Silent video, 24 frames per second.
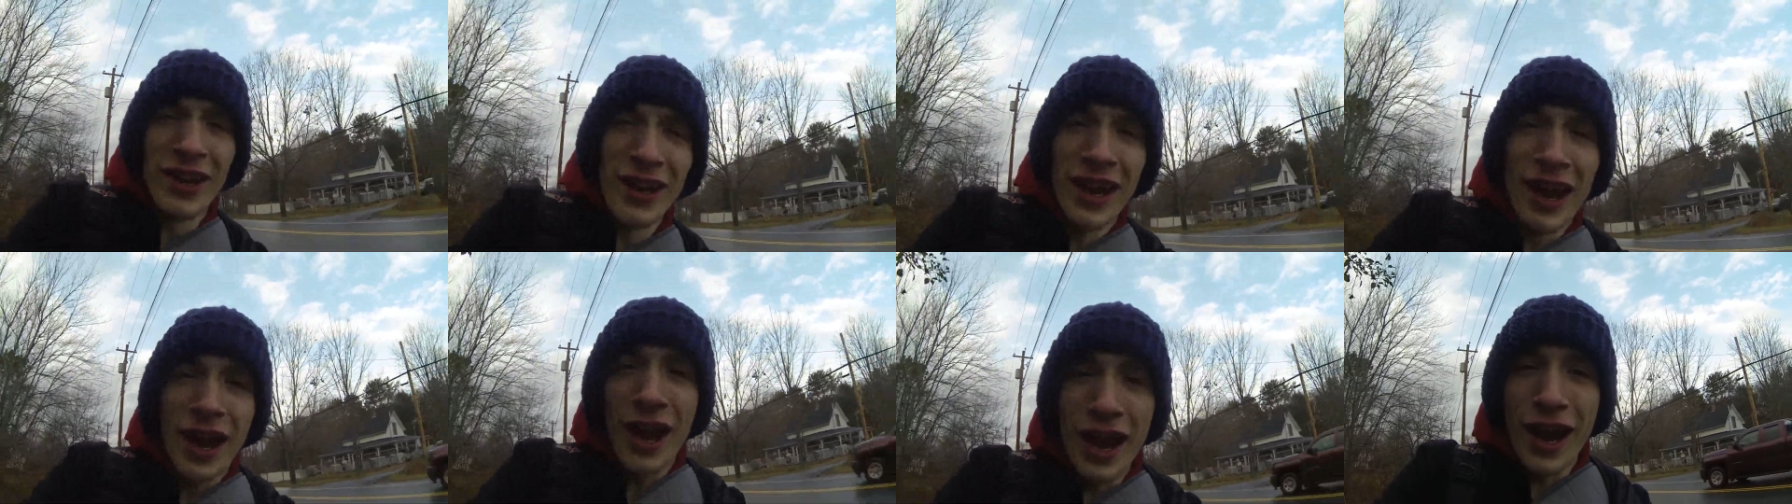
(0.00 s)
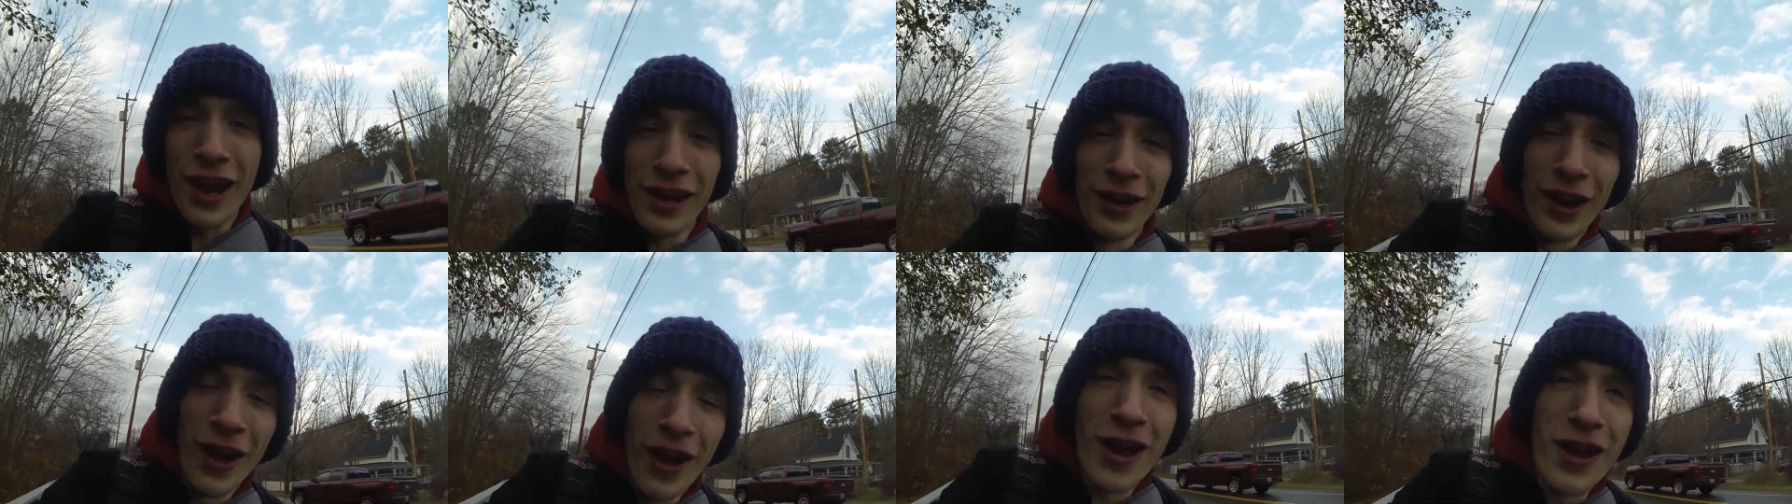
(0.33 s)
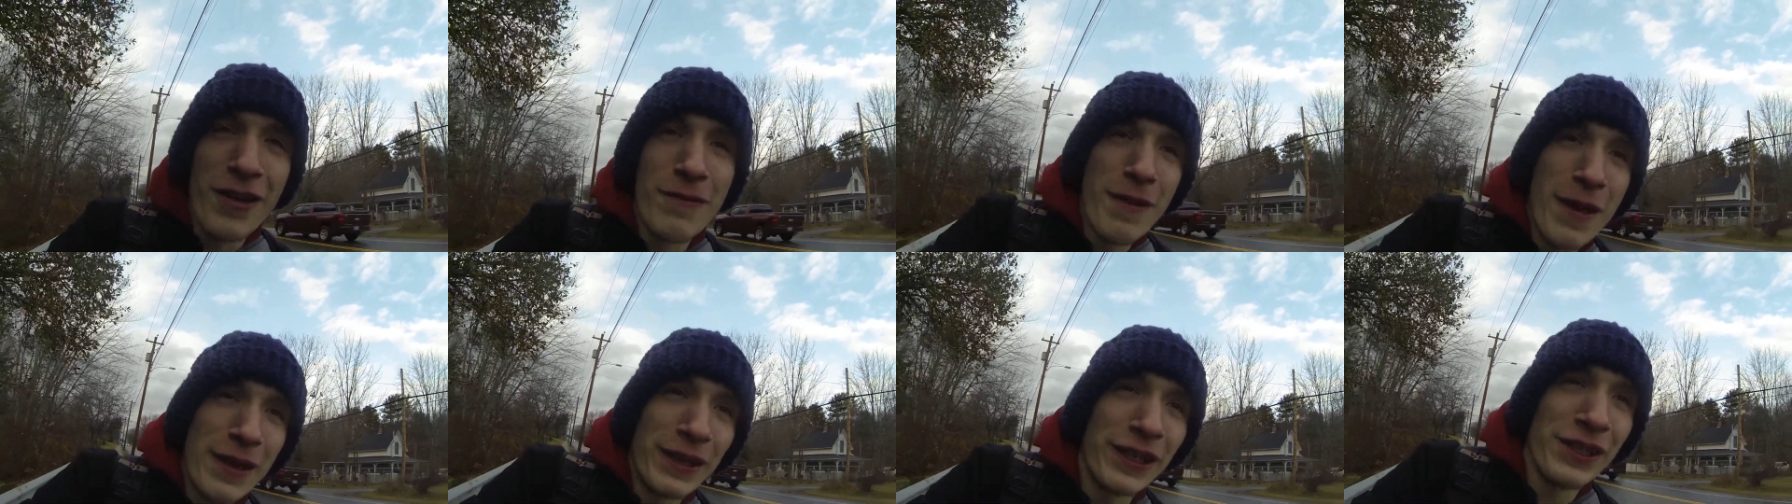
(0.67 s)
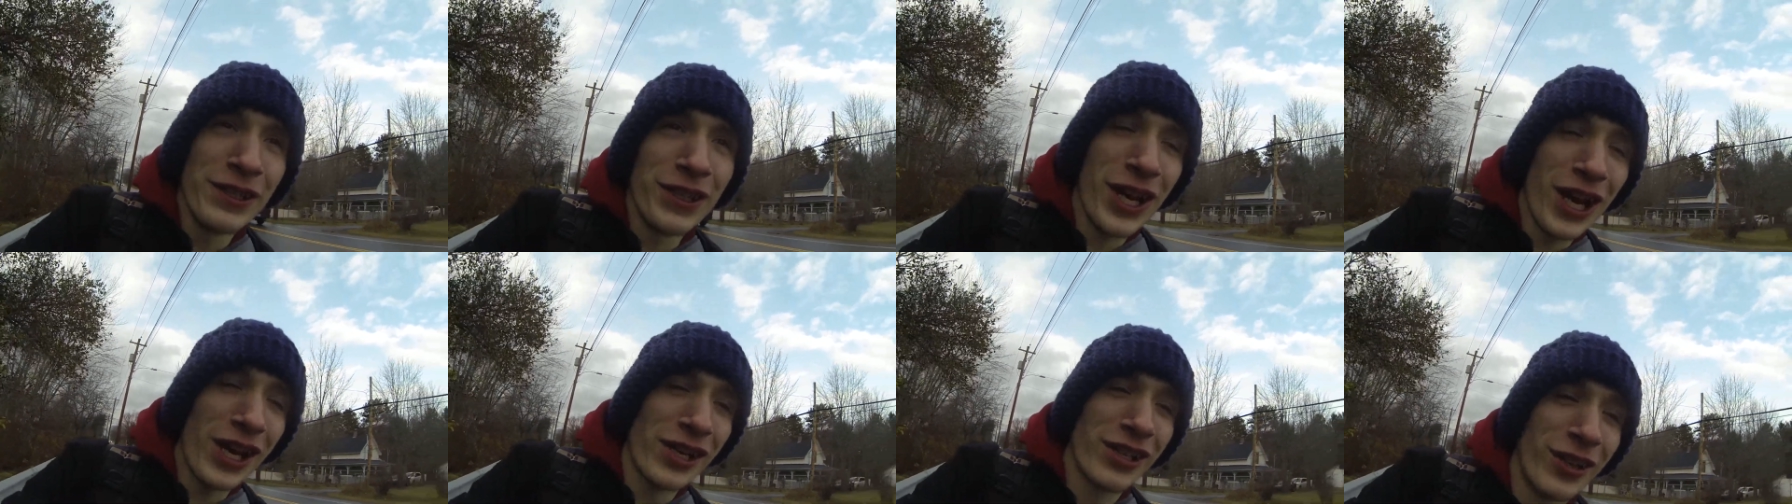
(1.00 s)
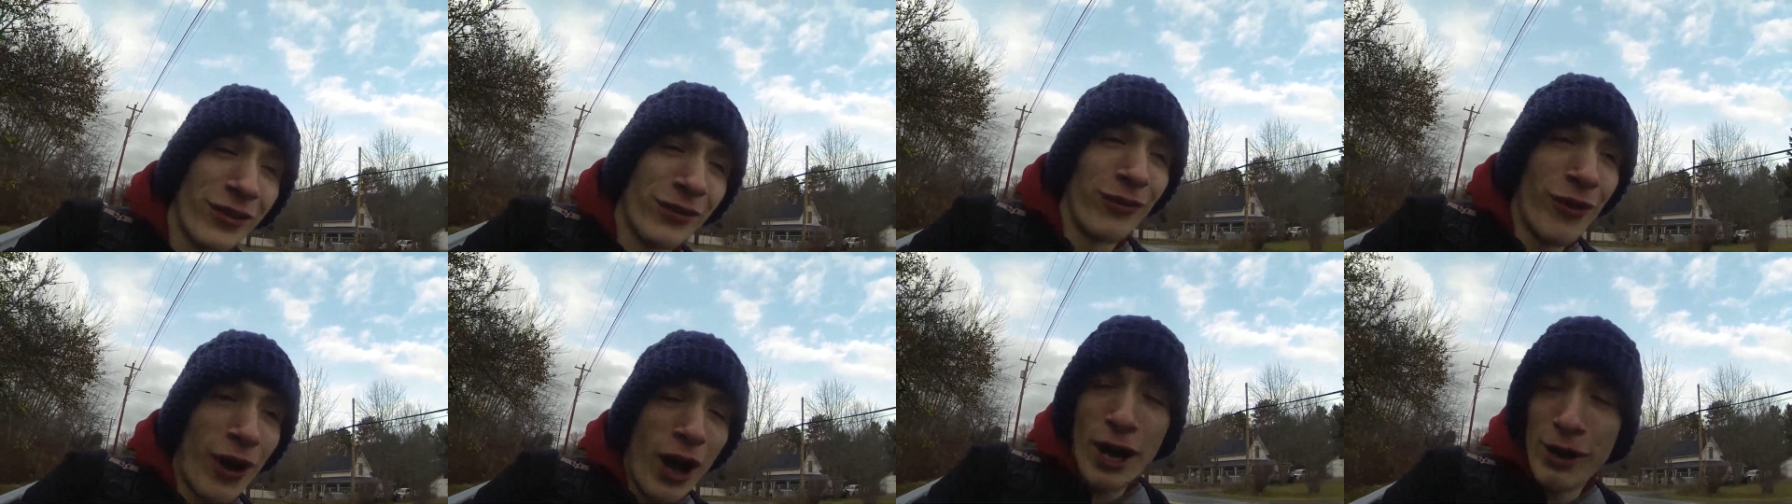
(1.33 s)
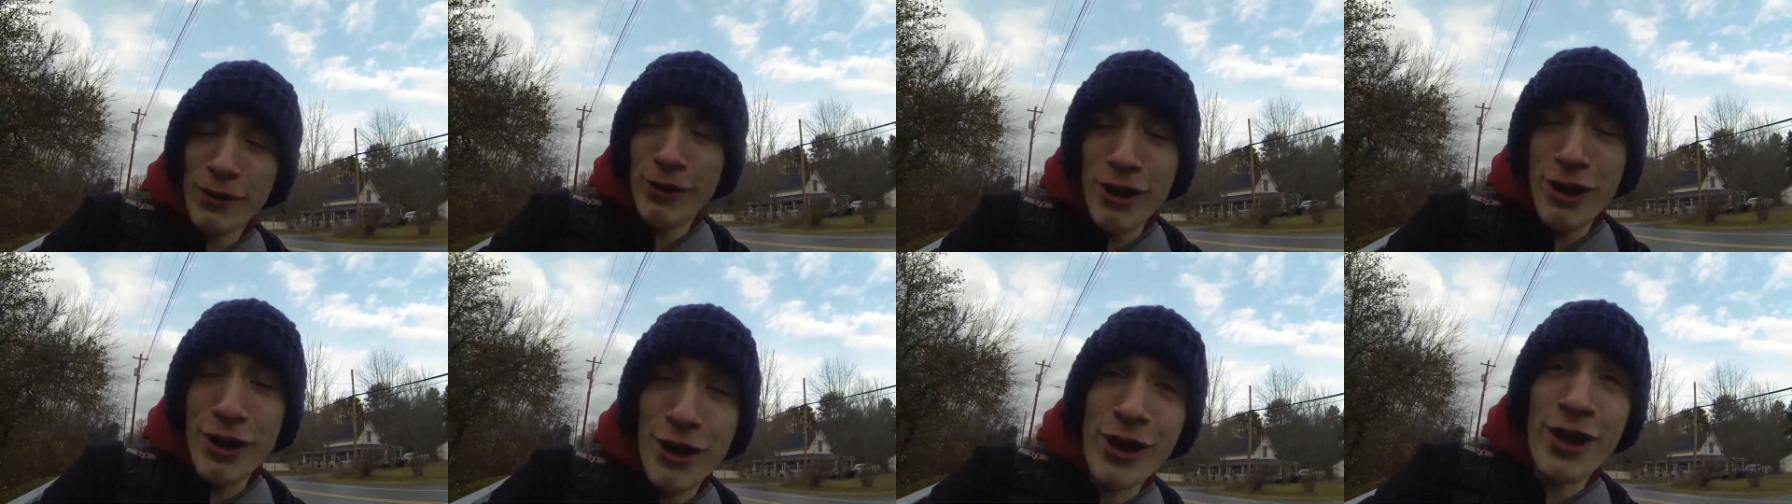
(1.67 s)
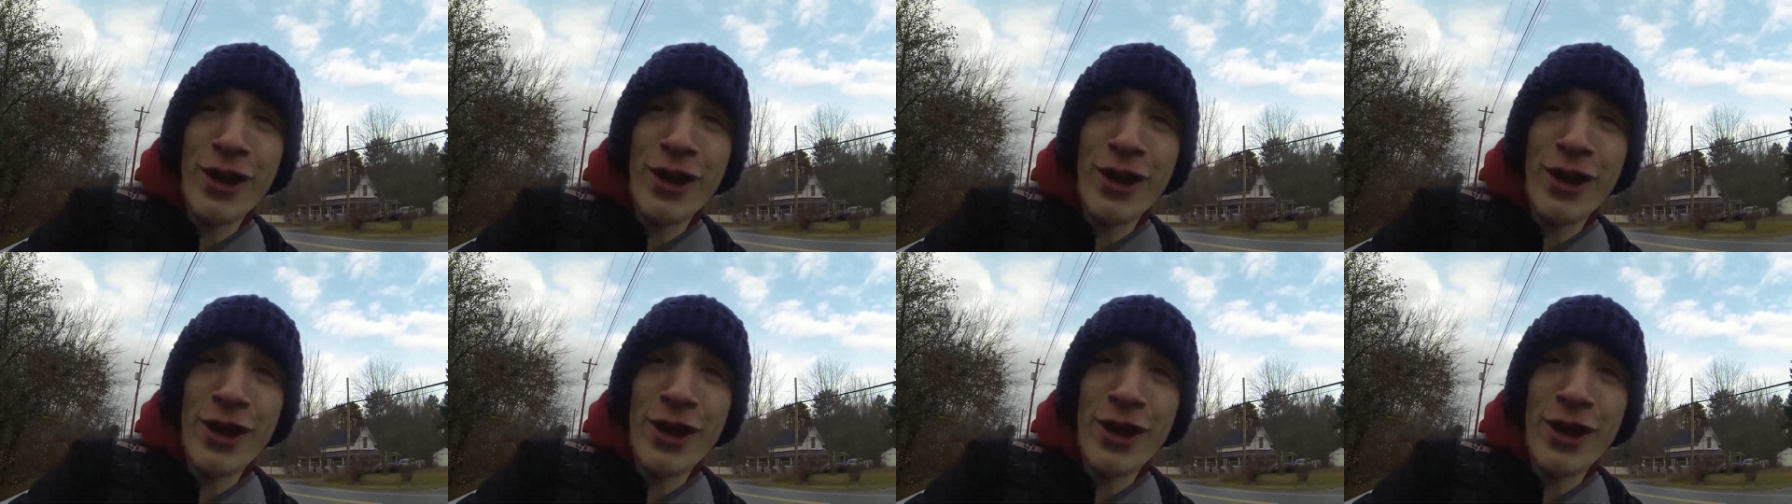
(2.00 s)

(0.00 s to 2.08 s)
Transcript: and I am making you guys a very,